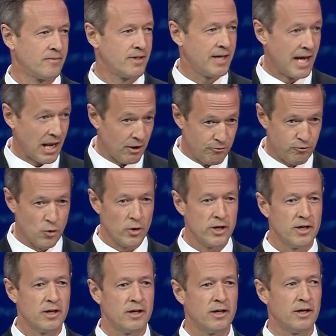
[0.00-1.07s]

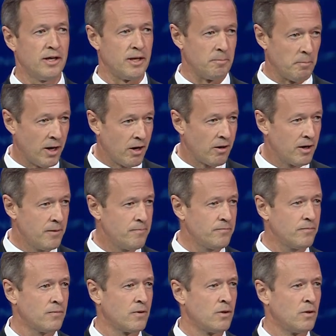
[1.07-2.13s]
California and Maryland,
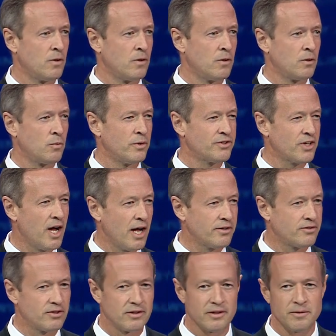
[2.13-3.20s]

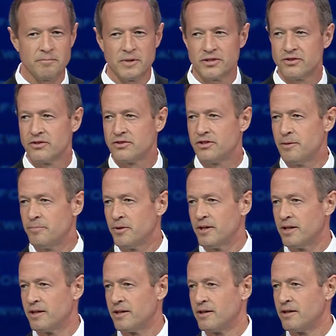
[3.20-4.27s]
Wisconsin and Mississippi,